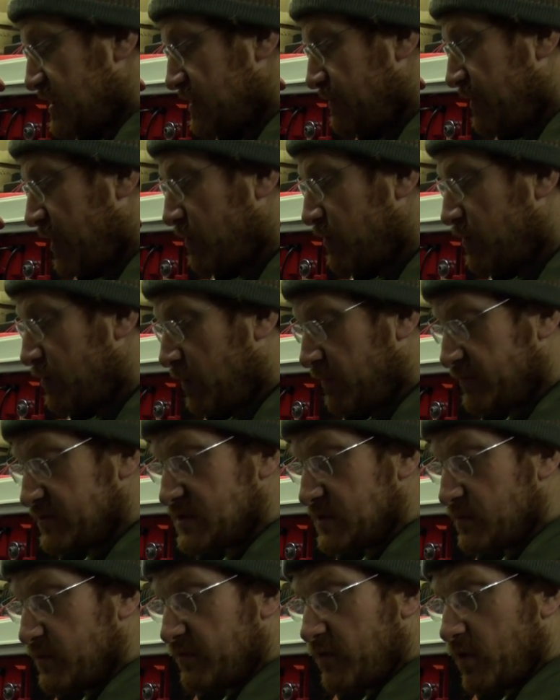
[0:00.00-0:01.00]
At the moment
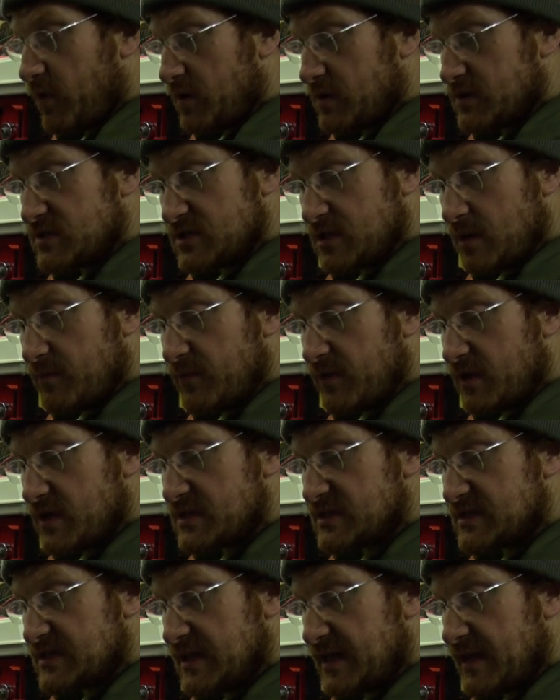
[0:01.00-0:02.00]
obviously we've got some that are
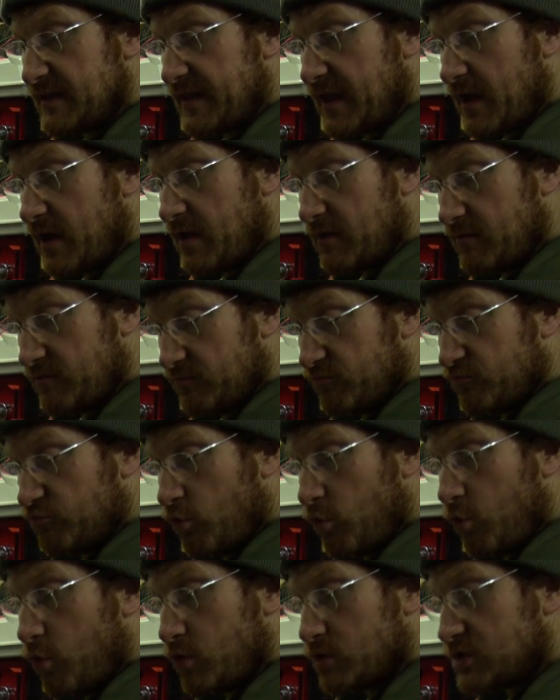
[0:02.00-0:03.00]
still in their
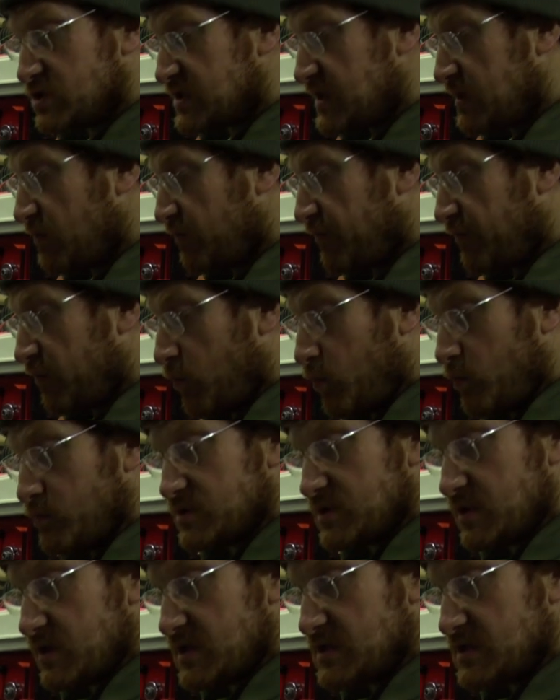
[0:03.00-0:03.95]
raw steel form so